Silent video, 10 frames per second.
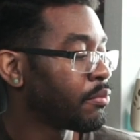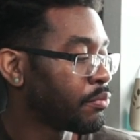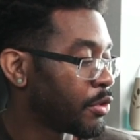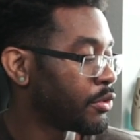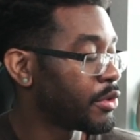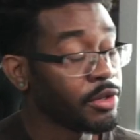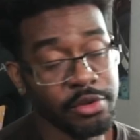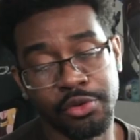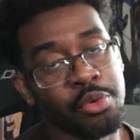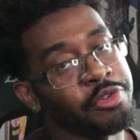
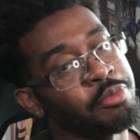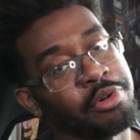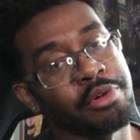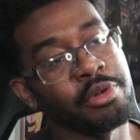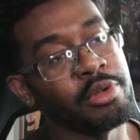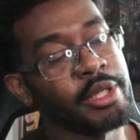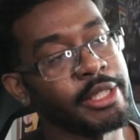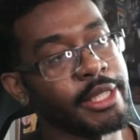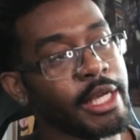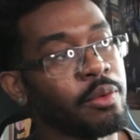There's always more.
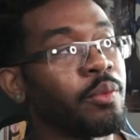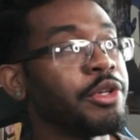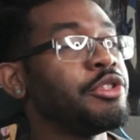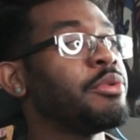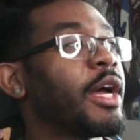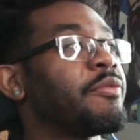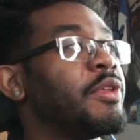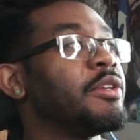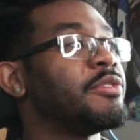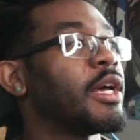Like, once you have
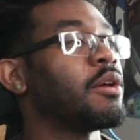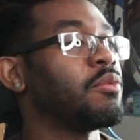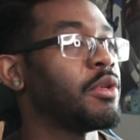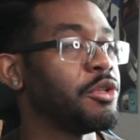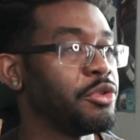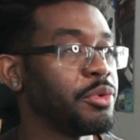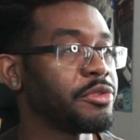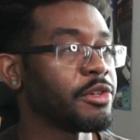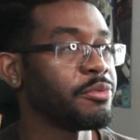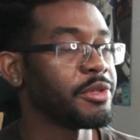things down and you're doing
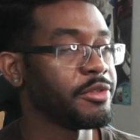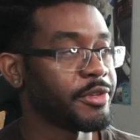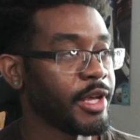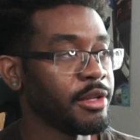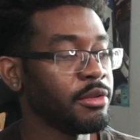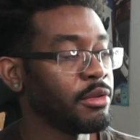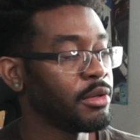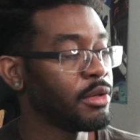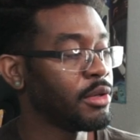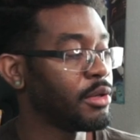stuff with intent,
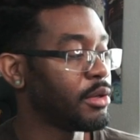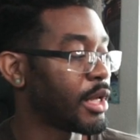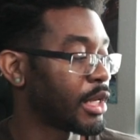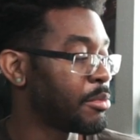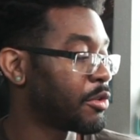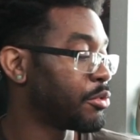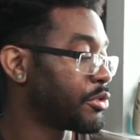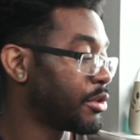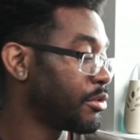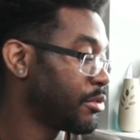like, it makes more
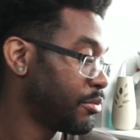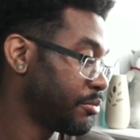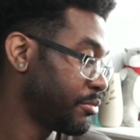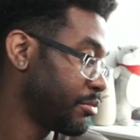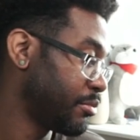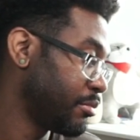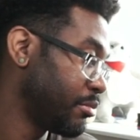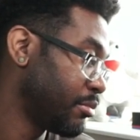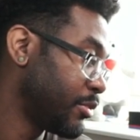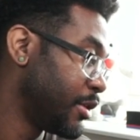sense,
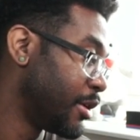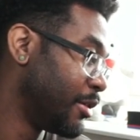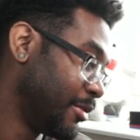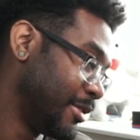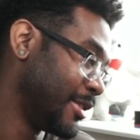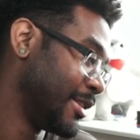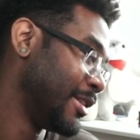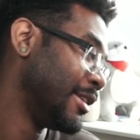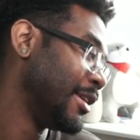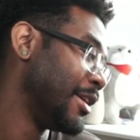you know.
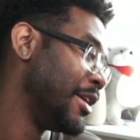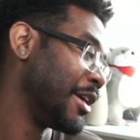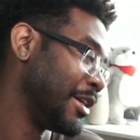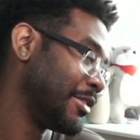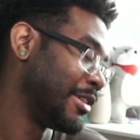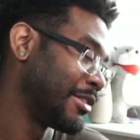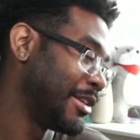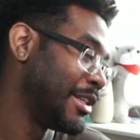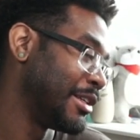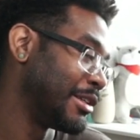You're gonna stick to
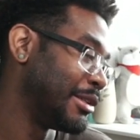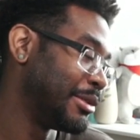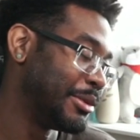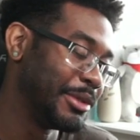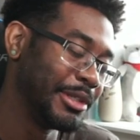eating glue.